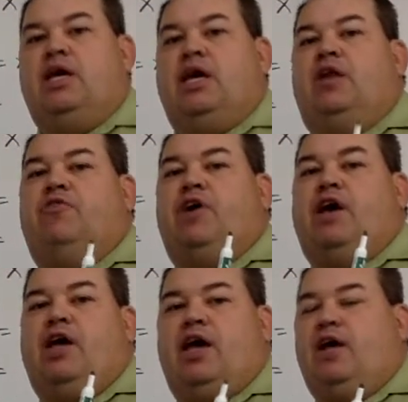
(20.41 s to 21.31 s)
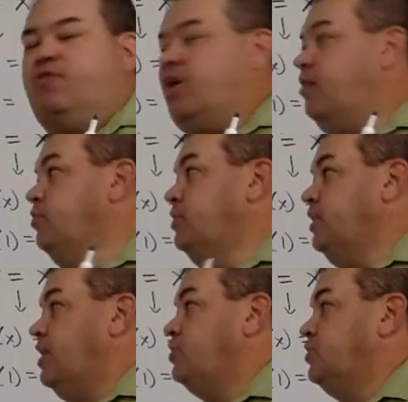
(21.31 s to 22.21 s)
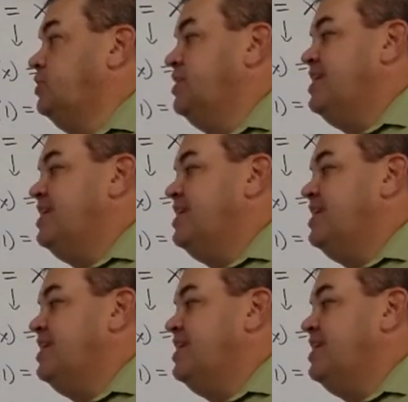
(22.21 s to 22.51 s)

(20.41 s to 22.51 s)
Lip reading: And if I have a relation,